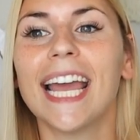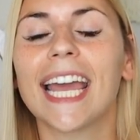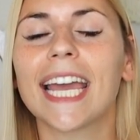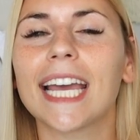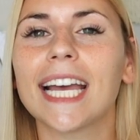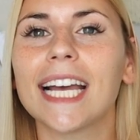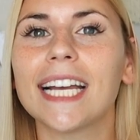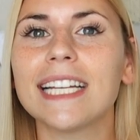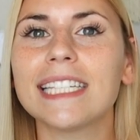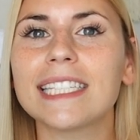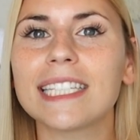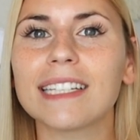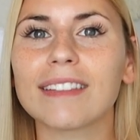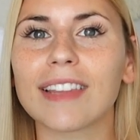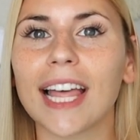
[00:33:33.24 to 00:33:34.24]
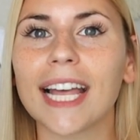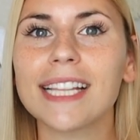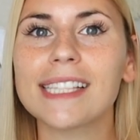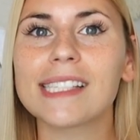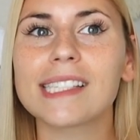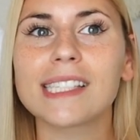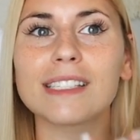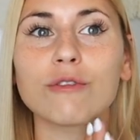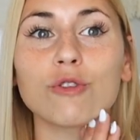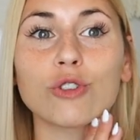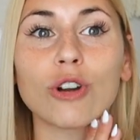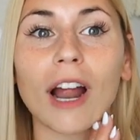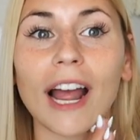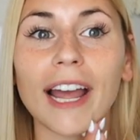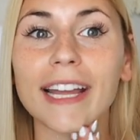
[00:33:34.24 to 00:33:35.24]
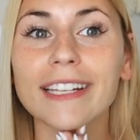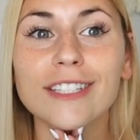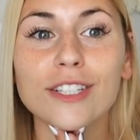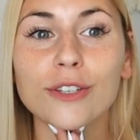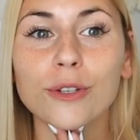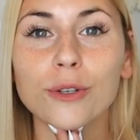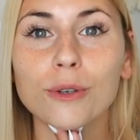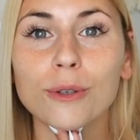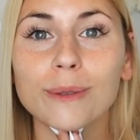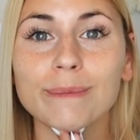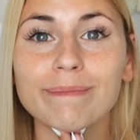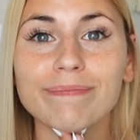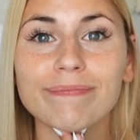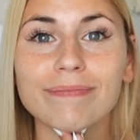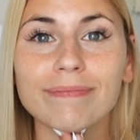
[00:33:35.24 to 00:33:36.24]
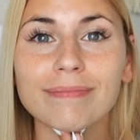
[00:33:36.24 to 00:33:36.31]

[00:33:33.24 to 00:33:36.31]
And let's try to,